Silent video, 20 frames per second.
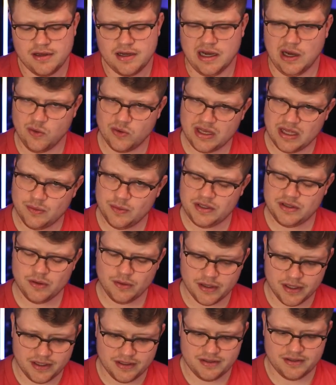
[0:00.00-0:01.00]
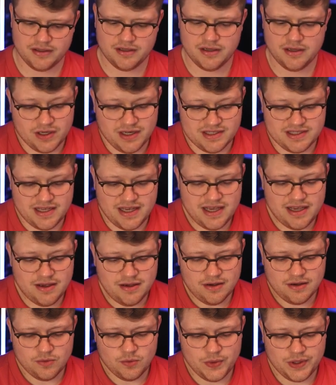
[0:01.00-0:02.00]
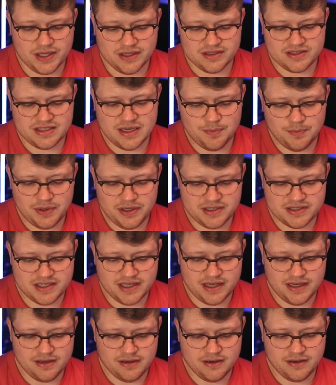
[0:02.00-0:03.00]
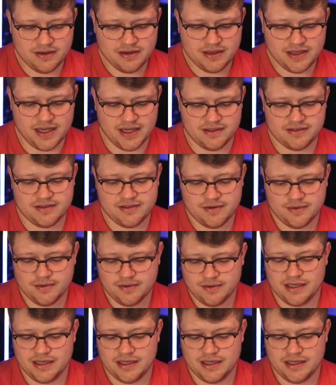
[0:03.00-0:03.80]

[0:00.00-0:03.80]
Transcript: How can we do that? For class A, we can simply say get.